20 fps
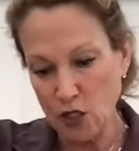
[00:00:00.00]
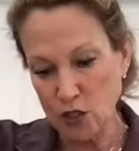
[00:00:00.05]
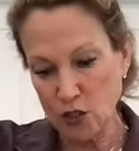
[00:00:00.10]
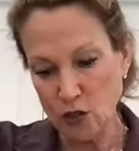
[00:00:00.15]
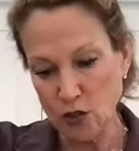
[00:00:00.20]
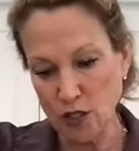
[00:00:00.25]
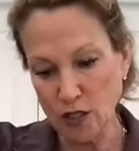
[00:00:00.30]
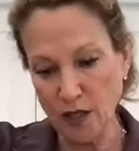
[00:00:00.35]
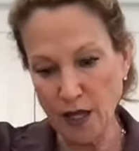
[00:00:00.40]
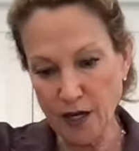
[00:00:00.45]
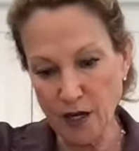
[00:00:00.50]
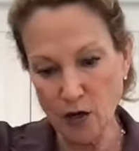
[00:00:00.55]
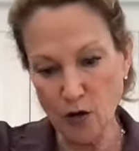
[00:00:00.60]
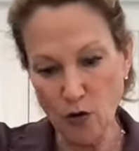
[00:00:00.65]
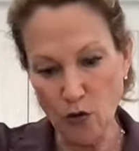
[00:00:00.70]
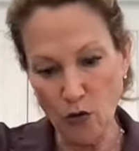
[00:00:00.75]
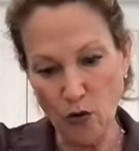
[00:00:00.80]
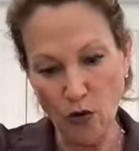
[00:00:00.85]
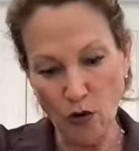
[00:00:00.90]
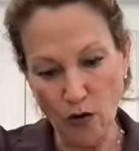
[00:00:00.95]
So you let it
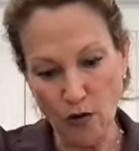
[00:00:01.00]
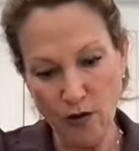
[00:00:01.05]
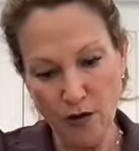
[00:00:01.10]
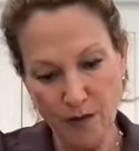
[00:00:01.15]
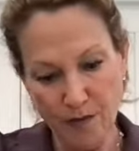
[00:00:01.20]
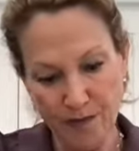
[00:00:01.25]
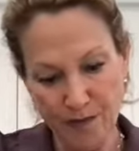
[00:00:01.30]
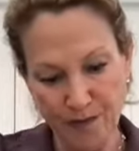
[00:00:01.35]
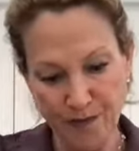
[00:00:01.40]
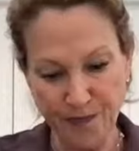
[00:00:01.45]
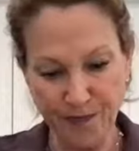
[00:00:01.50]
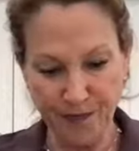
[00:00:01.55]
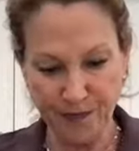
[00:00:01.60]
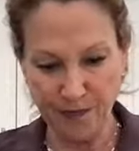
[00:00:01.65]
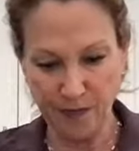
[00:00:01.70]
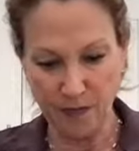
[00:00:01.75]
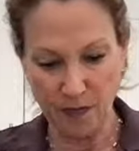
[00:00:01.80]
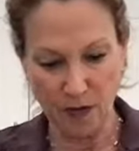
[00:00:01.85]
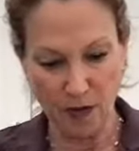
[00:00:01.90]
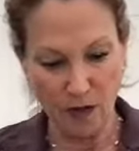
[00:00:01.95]
cool
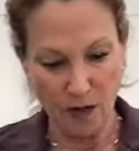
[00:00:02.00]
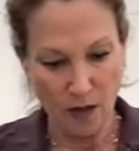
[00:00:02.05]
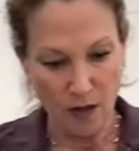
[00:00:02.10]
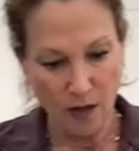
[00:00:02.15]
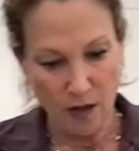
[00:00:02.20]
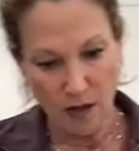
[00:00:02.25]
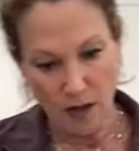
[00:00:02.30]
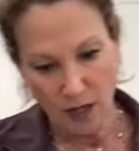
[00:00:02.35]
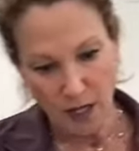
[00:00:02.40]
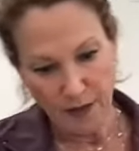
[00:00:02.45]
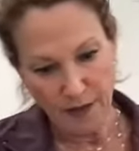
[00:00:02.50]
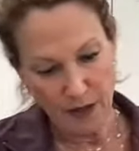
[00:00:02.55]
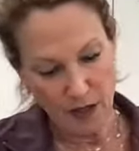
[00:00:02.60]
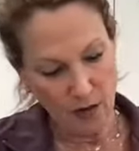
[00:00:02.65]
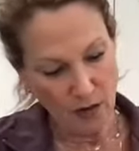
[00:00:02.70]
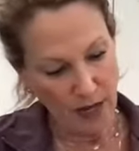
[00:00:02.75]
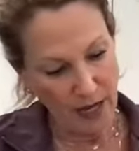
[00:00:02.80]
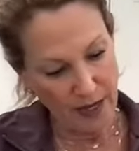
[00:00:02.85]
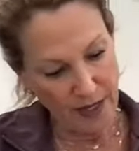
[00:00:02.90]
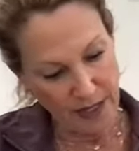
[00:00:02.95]
and then
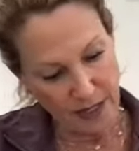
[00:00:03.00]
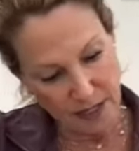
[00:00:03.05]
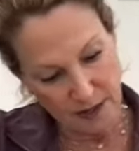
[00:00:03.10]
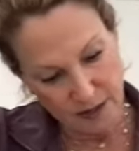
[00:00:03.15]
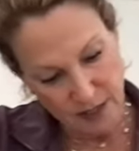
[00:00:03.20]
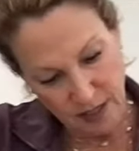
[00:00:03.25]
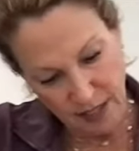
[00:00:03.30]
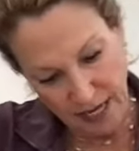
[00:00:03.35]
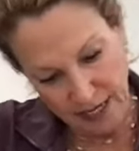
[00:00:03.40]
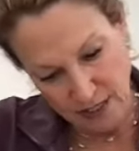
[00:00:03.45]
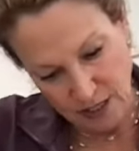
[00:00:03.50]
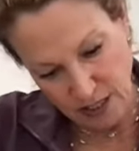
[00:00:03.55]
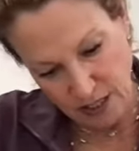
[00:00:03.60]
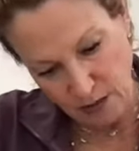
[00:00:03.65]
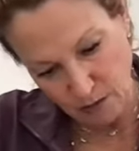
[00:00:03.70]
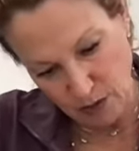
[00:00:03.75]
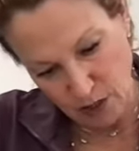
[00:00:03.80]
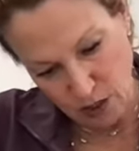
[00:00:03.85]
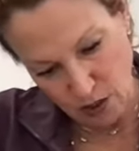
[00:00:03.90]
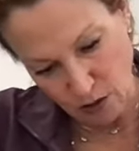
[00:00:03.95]
you add it, it's the last
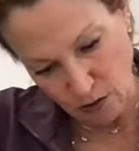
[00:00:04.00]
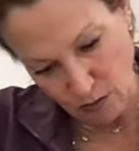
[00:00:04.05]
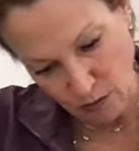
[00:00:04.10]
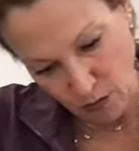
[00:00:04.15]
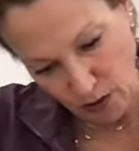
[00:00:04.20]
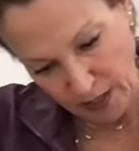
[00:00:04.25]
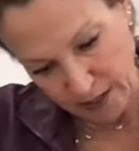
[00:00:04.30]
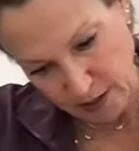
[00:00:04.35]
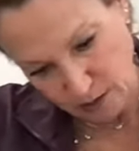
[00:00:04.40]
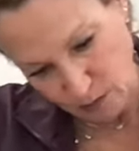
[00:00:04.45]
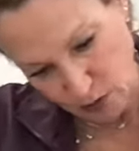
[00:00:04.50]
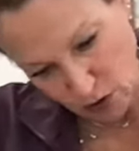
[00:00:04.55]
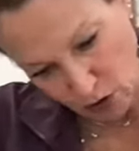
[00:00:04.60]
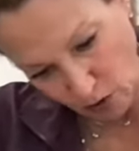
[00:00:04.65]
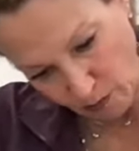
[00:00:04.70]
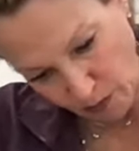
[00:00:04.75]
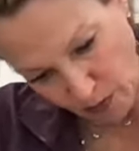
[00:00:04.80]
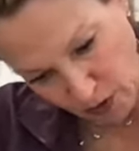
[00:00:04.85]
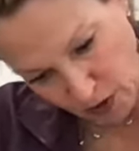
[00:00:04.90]
thing we do, and we'll add some salt.